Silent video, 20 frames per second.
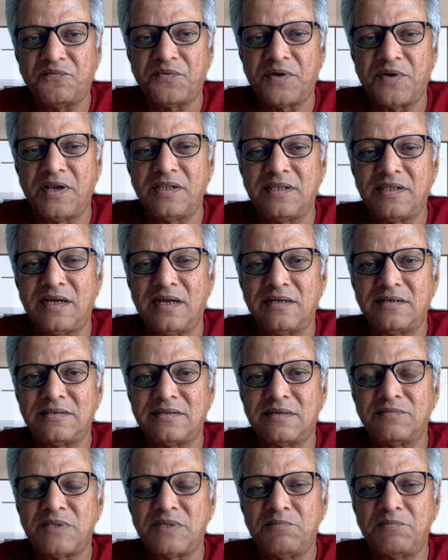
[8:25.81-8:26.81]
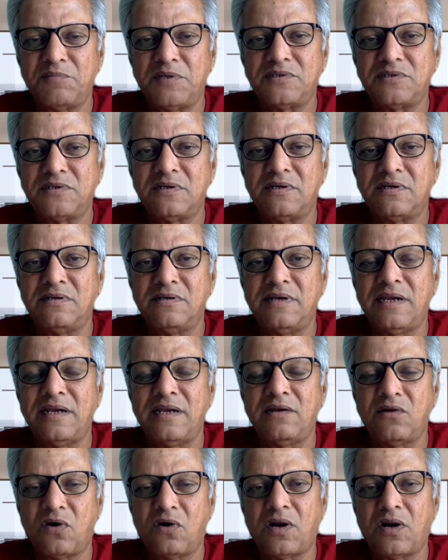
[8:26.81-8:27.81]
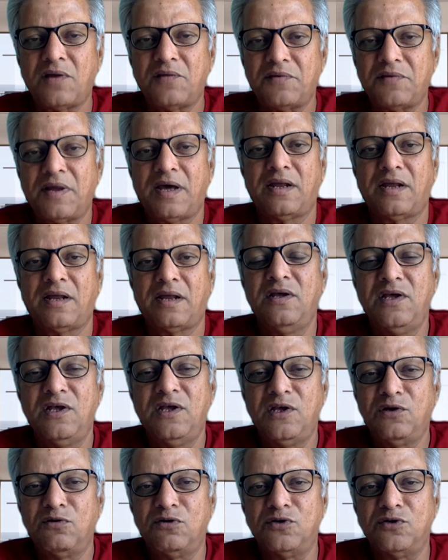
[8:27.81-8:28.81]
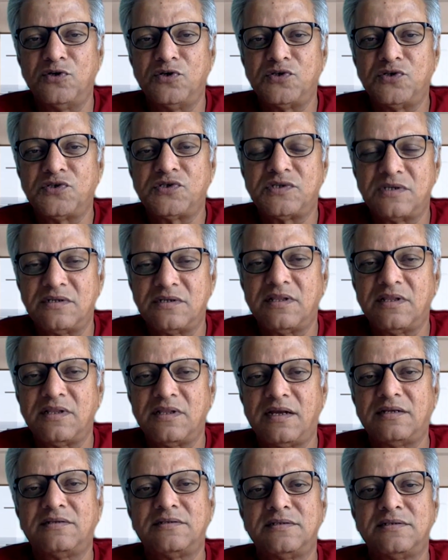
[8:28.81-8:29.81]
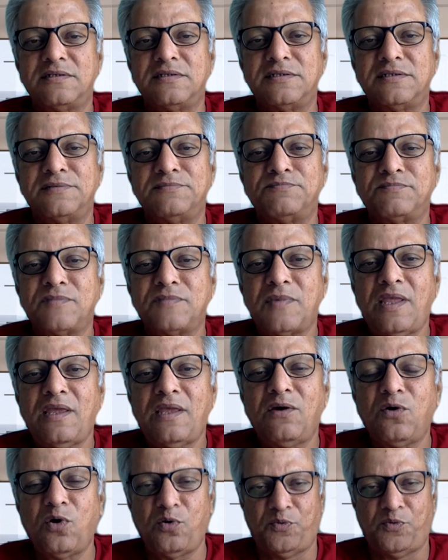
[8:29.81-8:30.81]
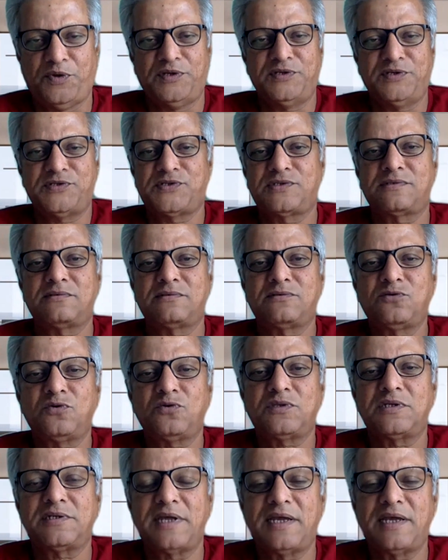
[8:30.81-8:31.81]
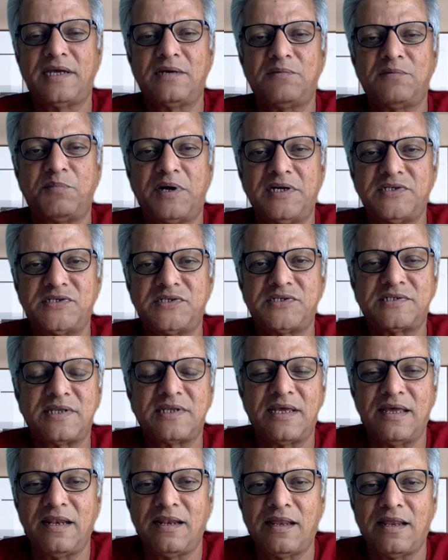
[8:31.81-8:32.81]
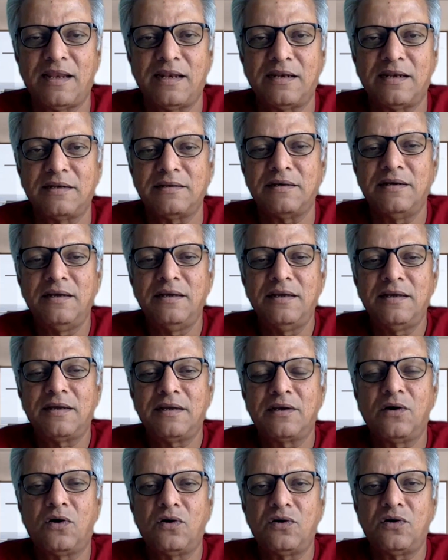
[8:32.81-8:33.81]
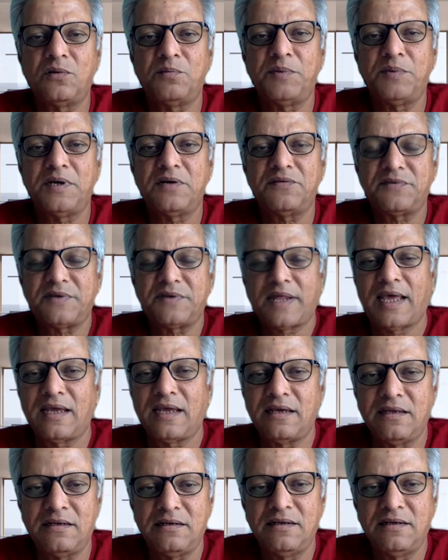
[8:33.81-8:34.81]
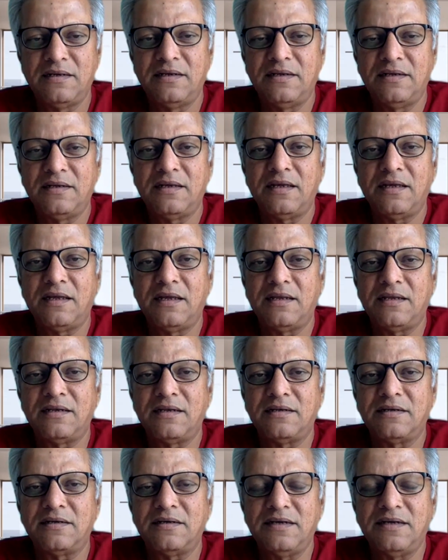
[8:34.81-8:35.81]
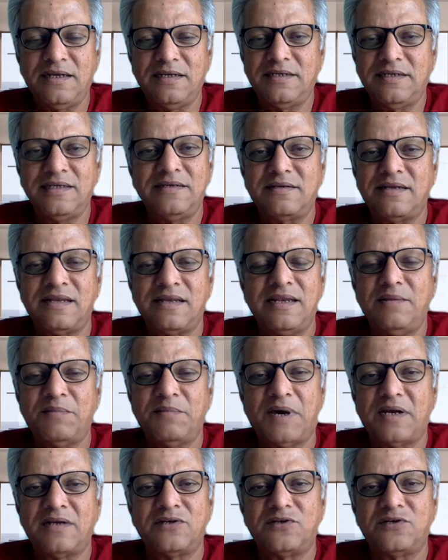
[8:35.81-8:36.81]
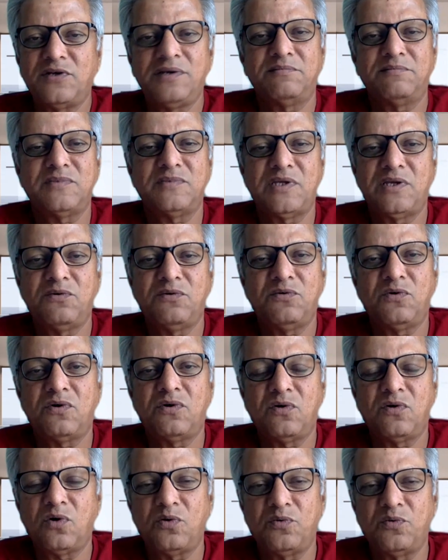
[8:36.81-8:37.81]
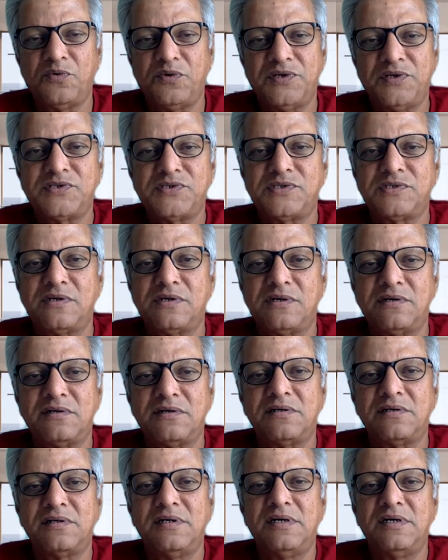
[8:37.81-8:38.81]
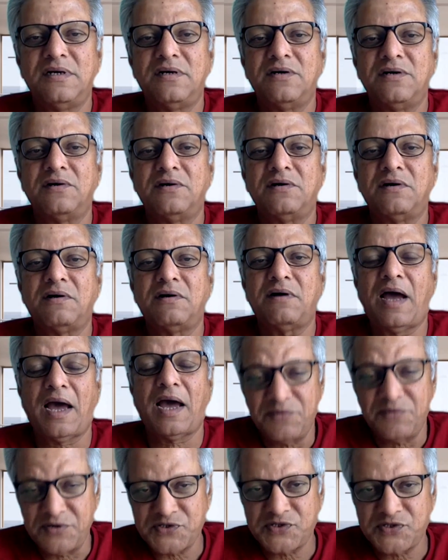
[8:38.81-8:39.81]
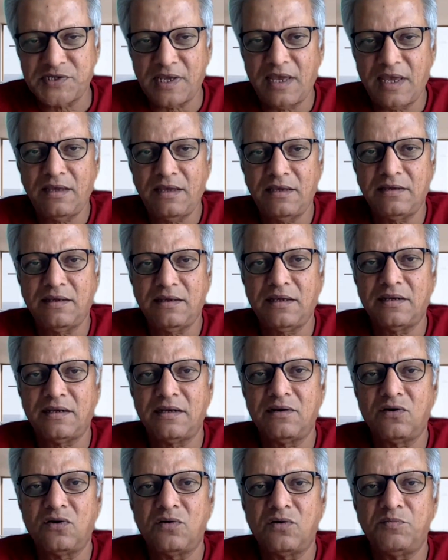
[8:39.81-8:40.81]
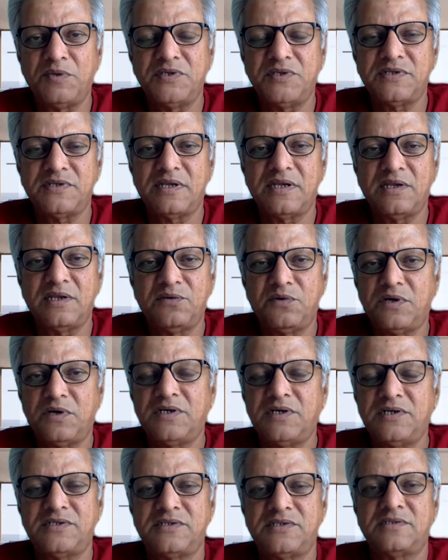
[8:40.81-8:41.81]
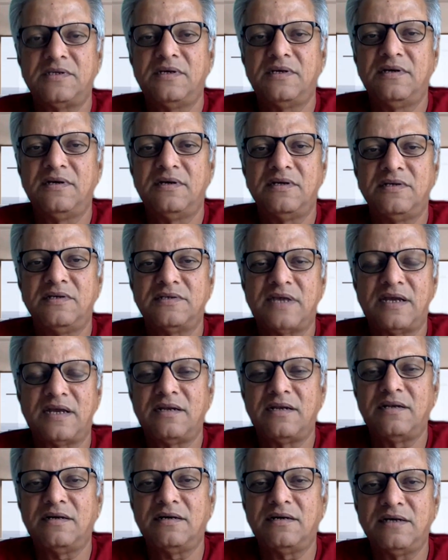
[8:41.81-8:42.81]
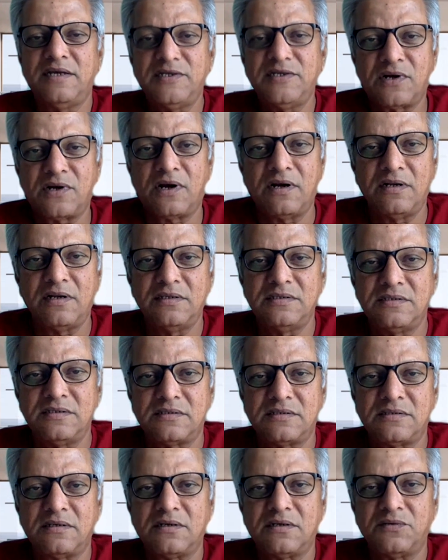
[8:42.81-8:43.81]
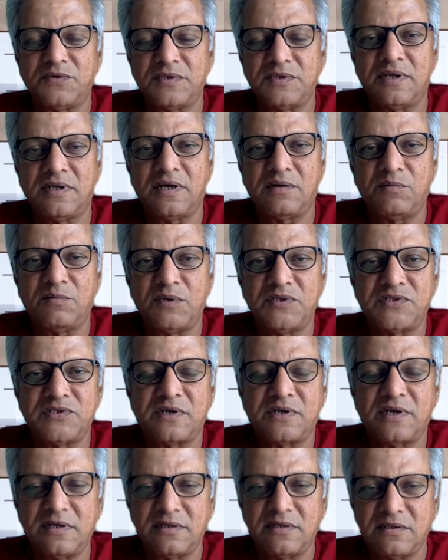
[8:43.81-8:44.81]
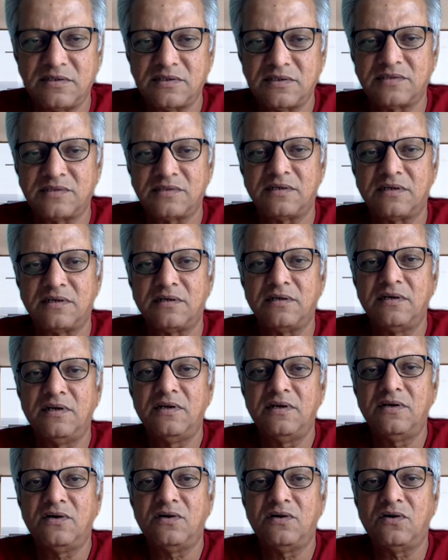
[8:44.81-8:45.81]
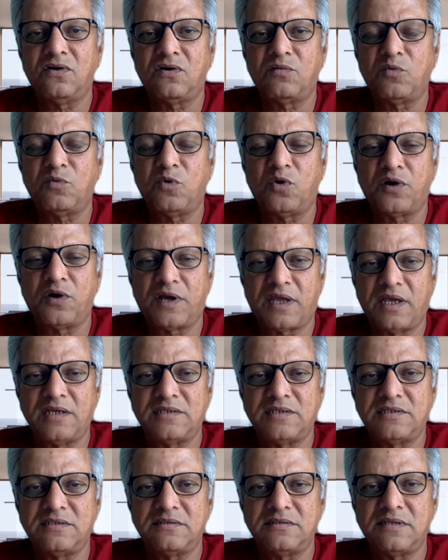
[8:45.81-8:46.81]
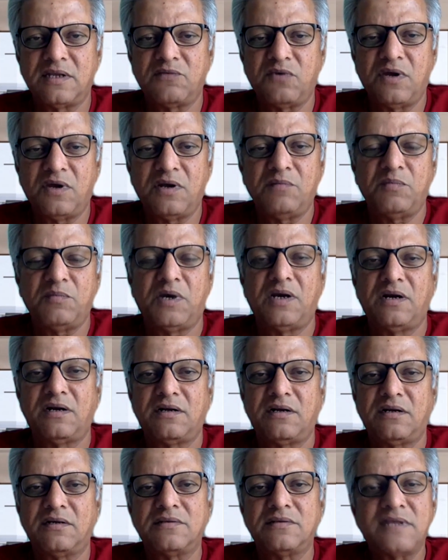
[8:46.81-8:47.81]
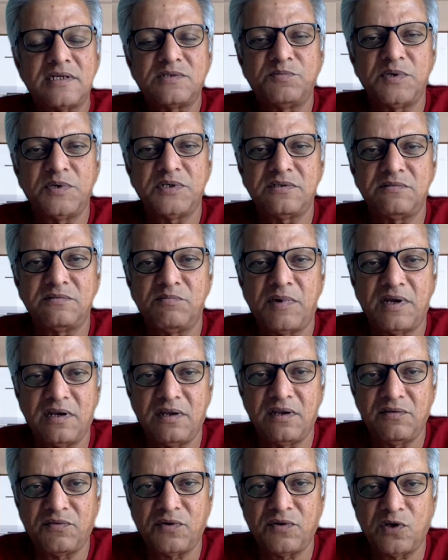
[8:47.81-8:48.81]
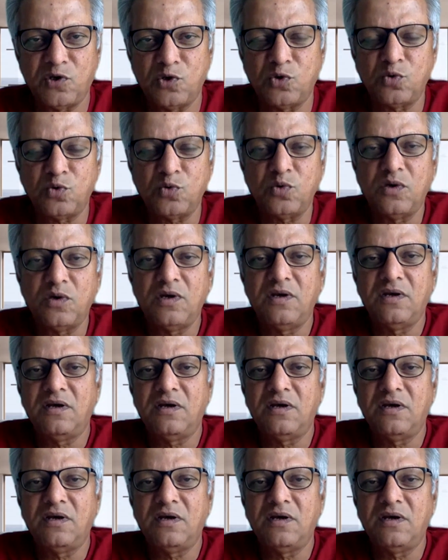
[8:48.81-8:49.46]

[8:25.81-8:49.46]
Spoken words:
felt that something Bishan need not have done was that he always took the tiger by its tail and got into a bit of tangle, and it didn't really matter to him. He would always have his say. He did not mince any words. He had his run-ins with the administrators on more occasions than one, but that's Bishan Bedi for you.